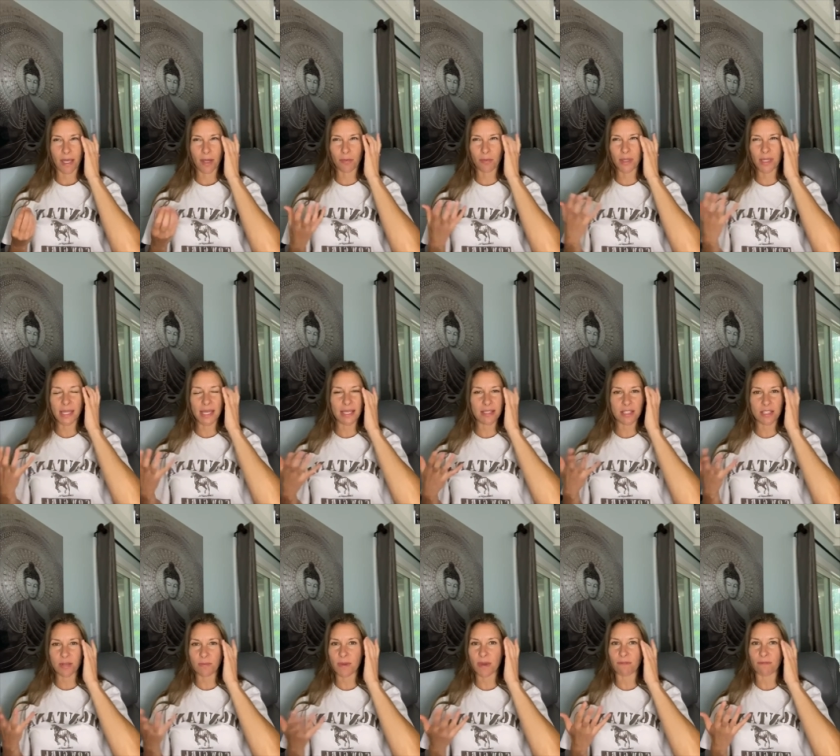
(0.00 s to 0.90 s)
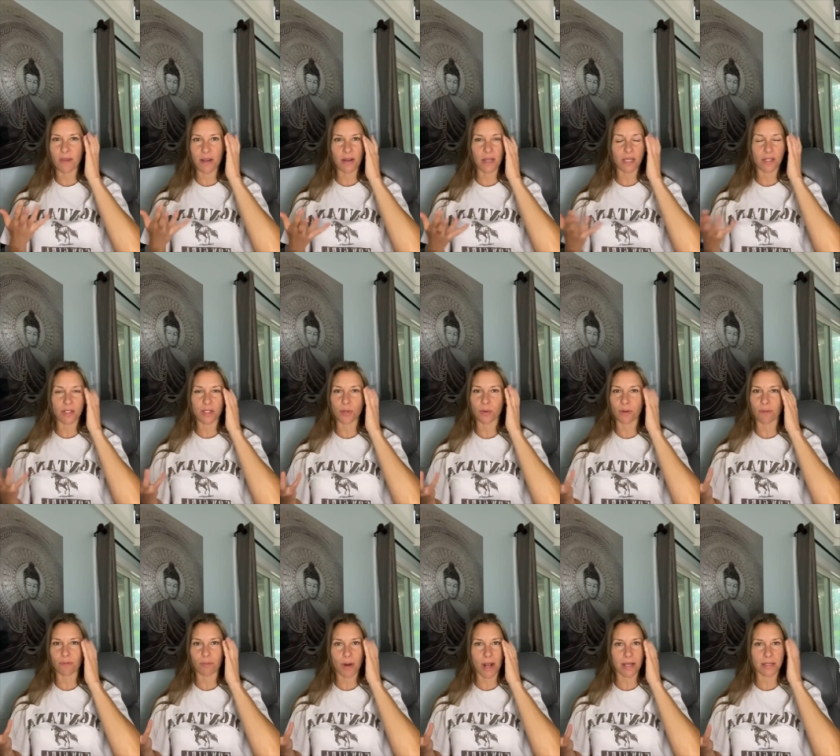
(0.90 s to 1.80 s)
It really gets to be a very
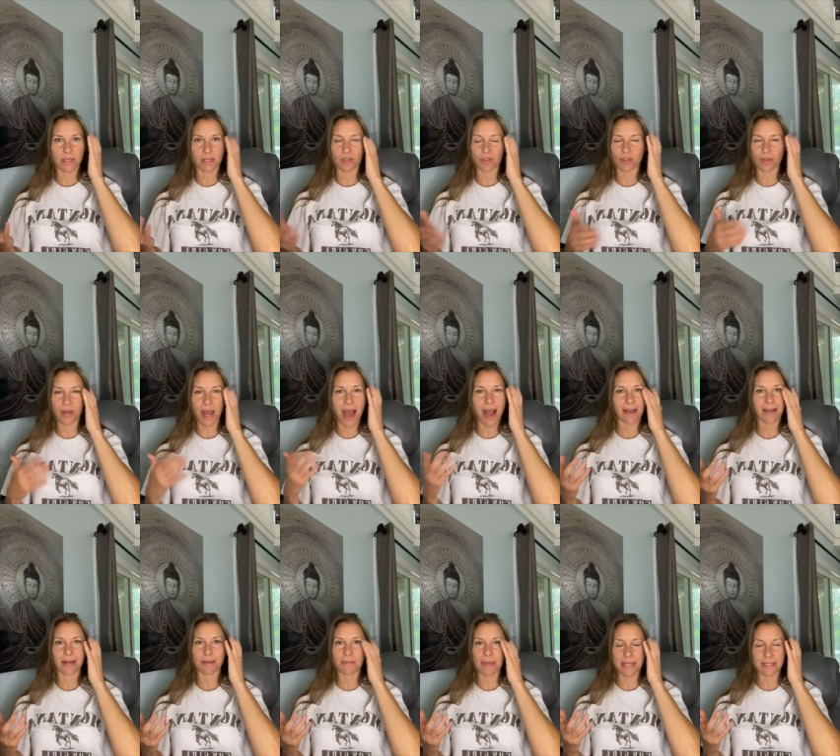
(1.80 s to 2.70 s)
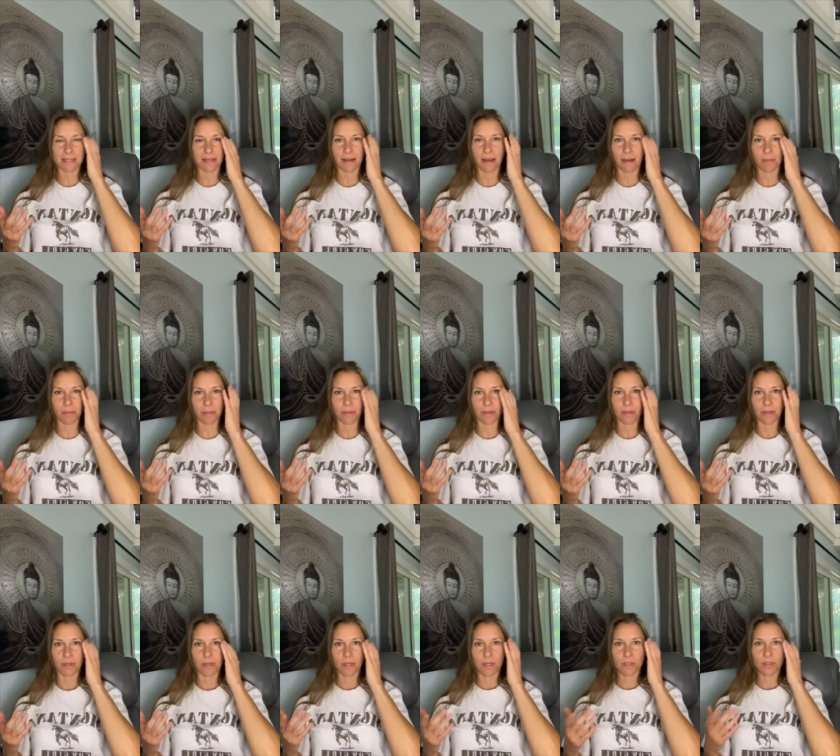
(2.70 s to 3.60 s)
intuitive process. You're not going to mess it up.
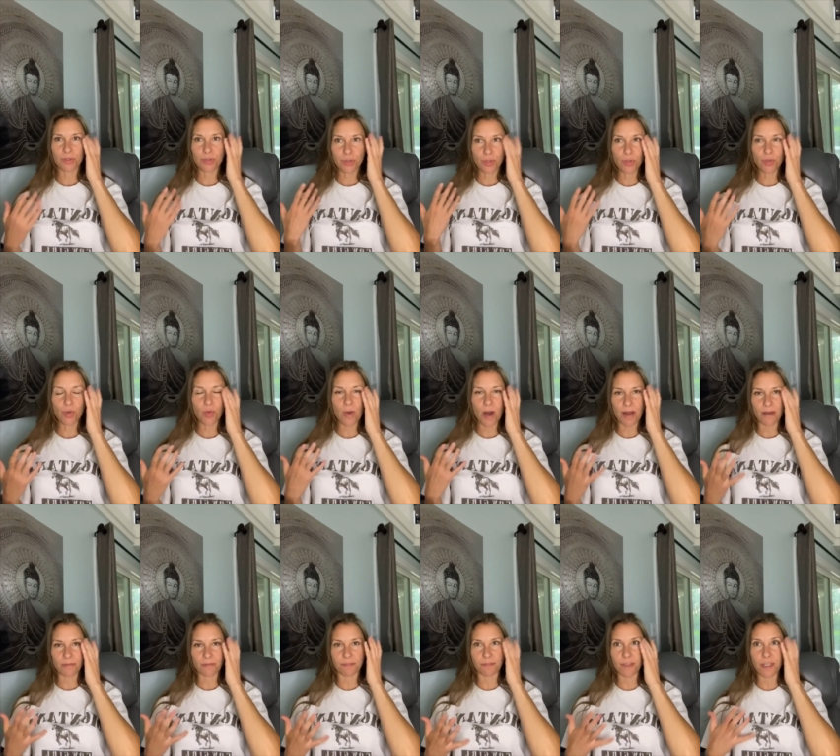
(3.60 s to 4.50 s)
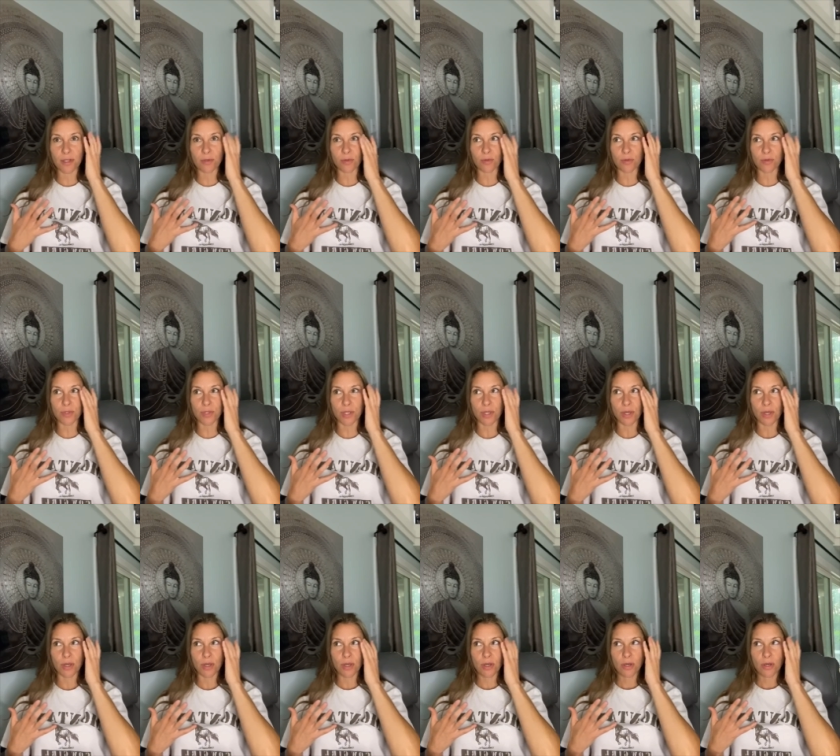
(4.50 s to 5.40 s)
Do what feels,
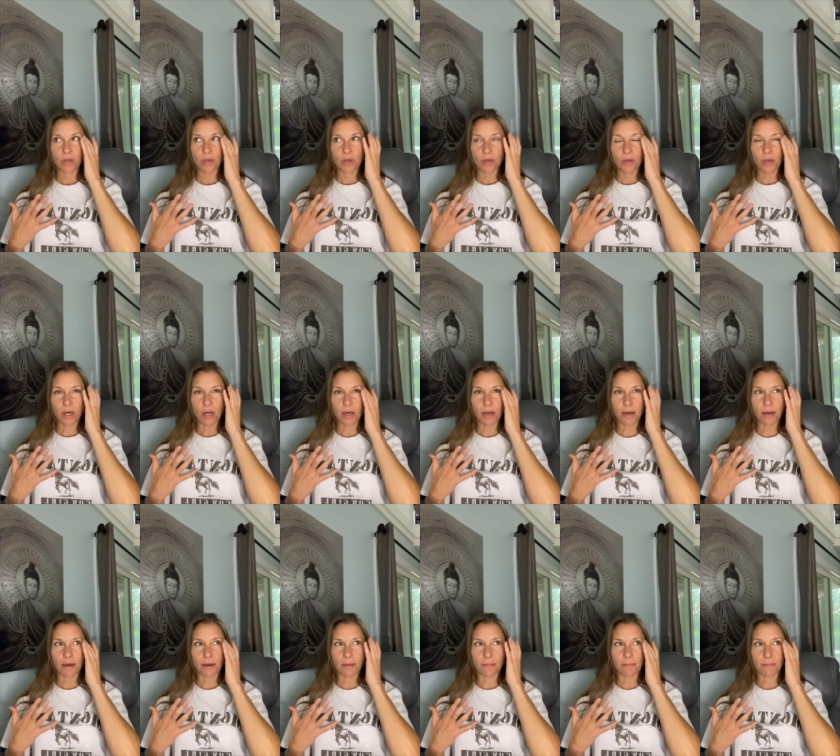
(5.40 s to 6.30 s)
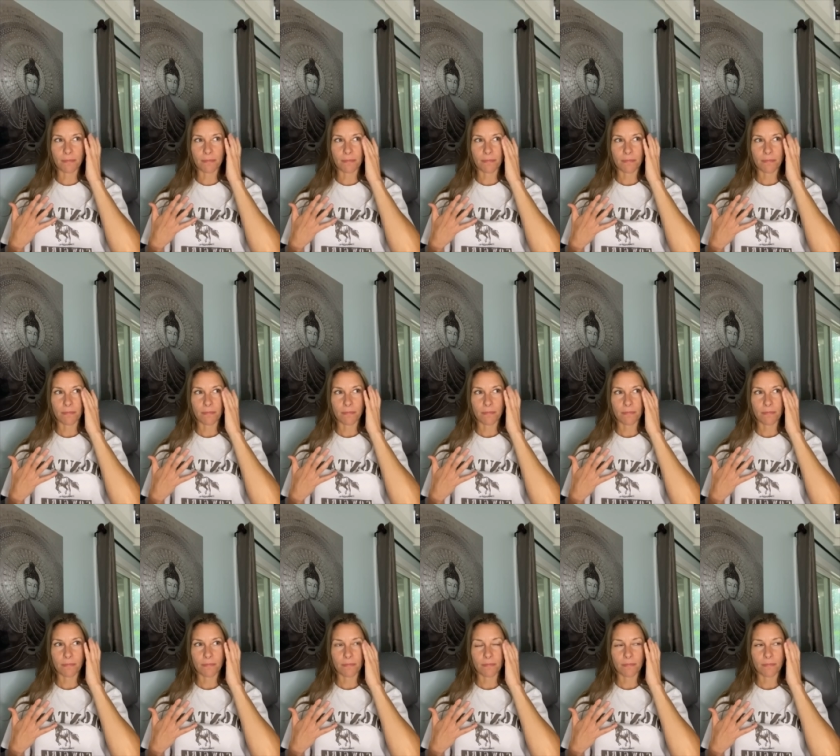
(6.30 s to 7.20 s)

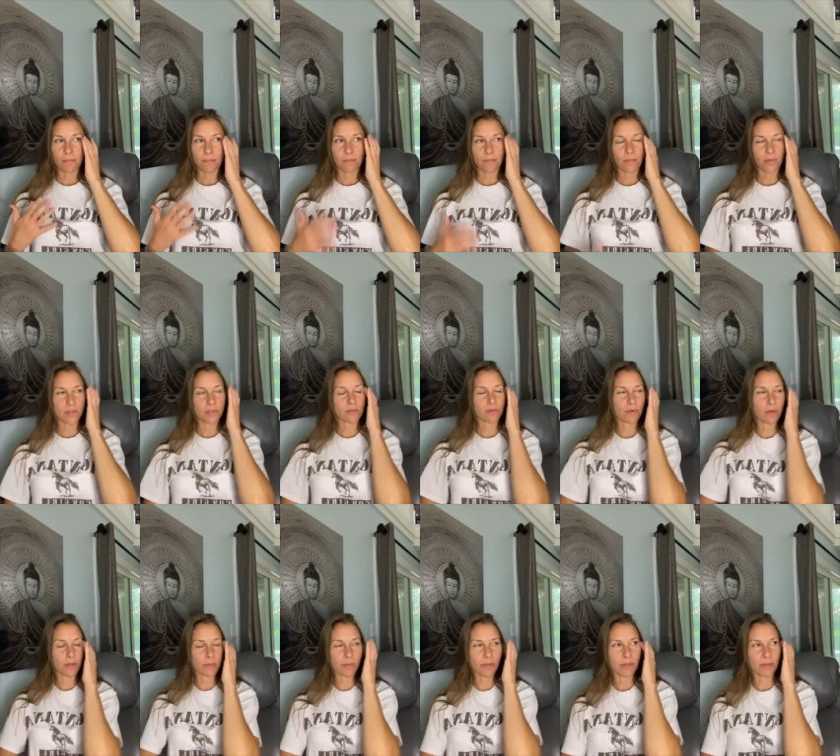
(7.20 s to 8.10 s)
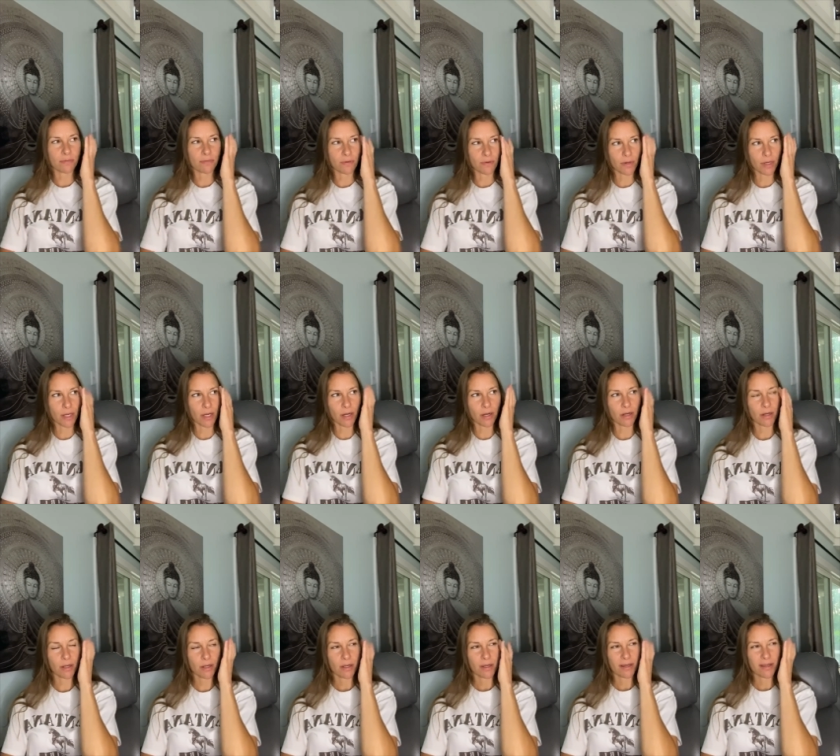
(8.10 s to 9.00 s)
what's the word I'm looking for here?
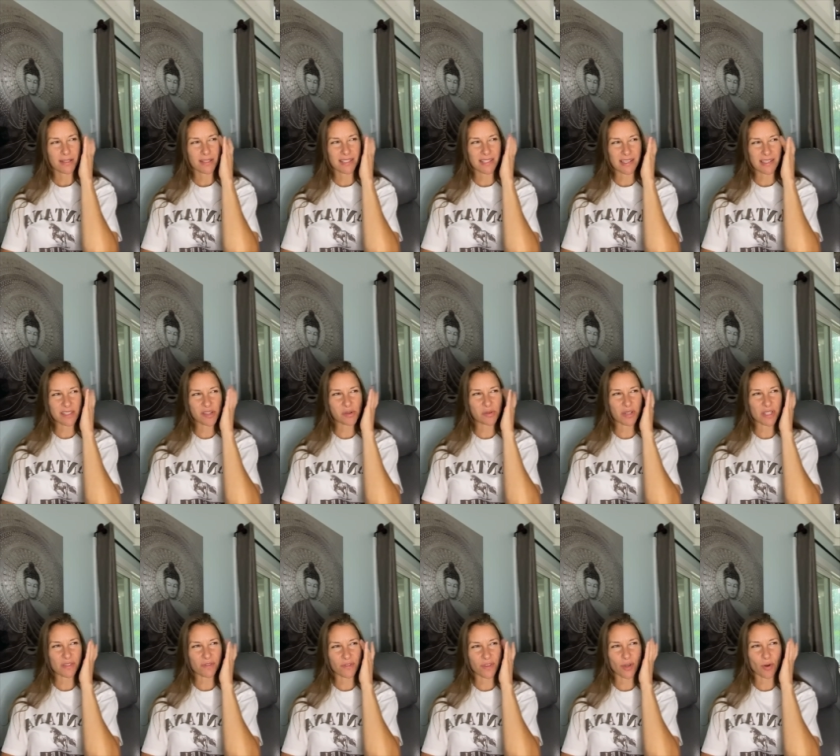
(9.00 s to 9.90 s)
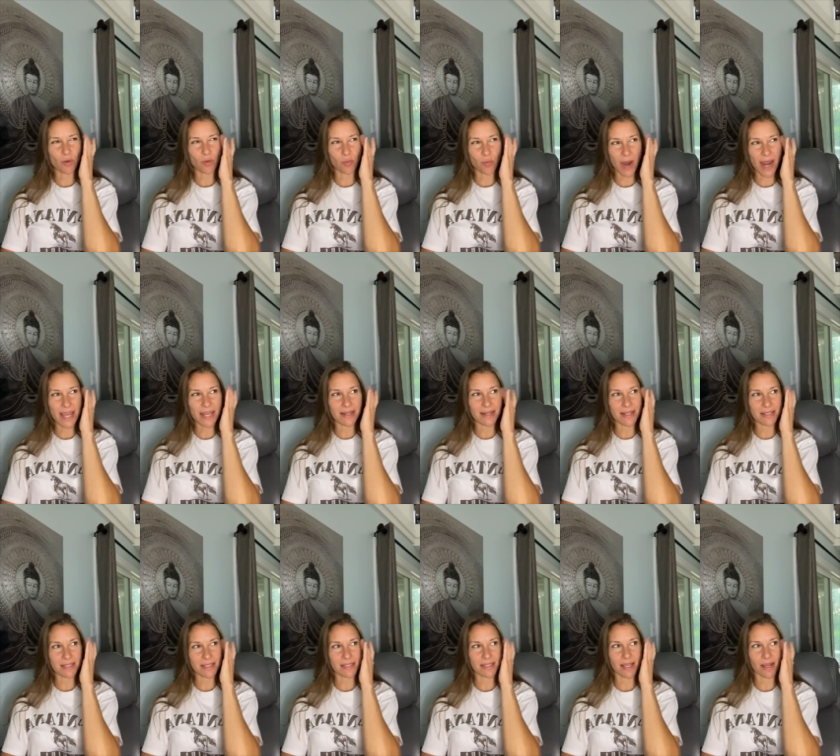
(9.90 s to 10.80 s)
Because it doesn't always feel right
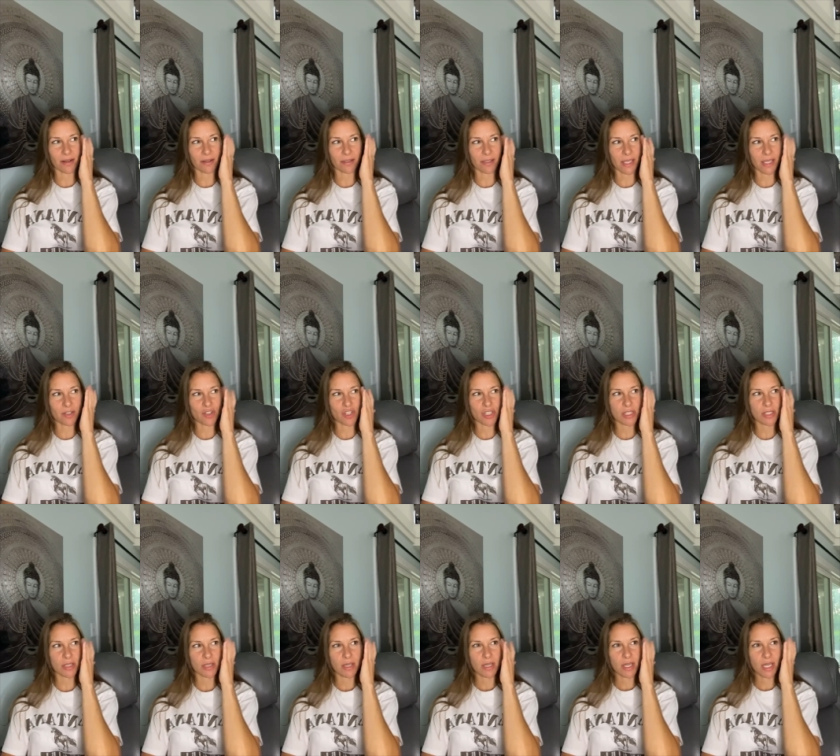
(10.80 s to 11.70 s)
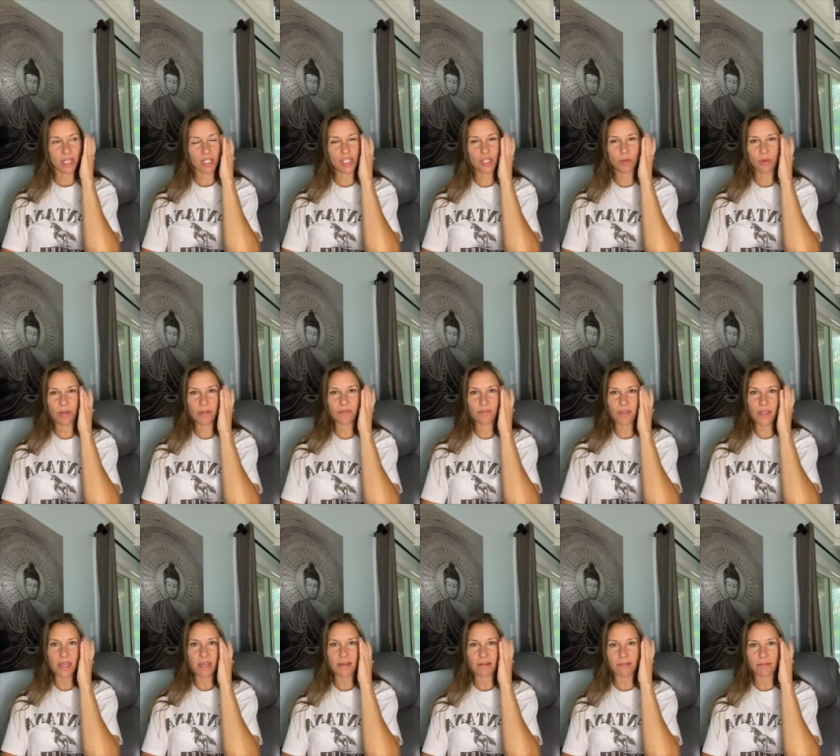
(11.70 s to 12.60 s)
necessarily. Just
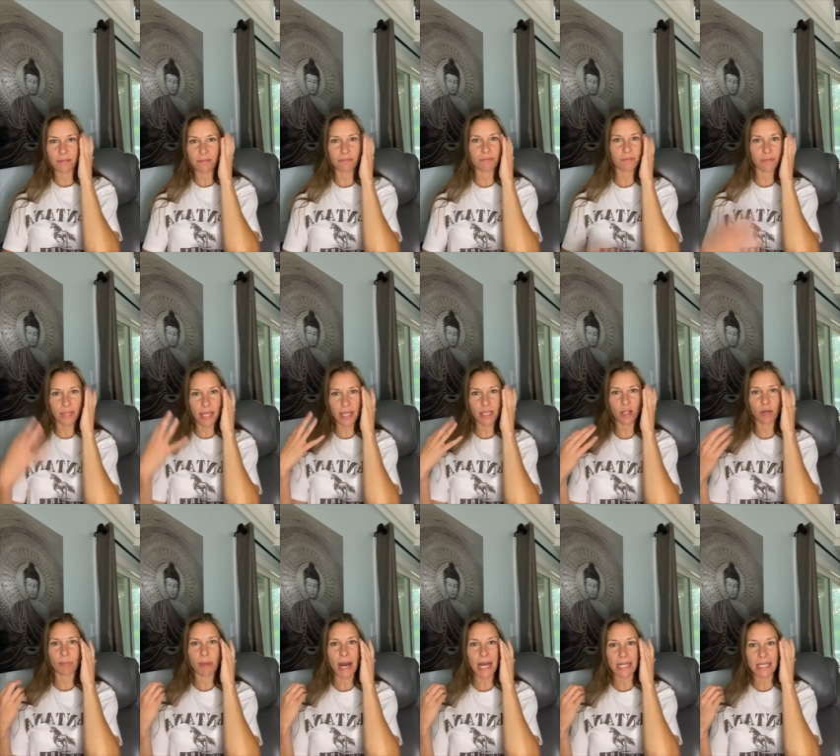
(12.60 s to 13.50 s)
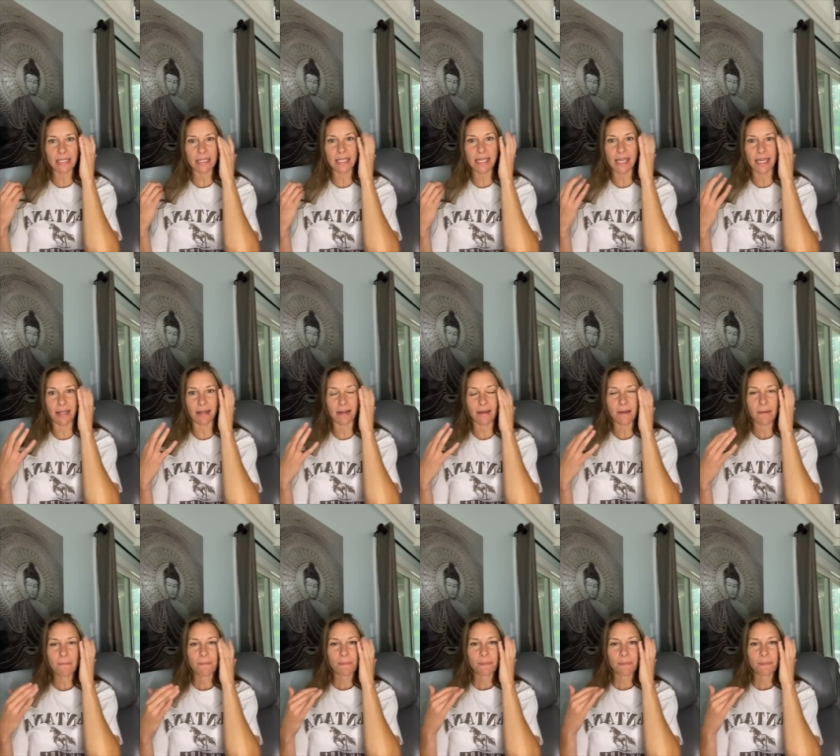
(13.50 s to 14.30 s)
intuitively let your body lead.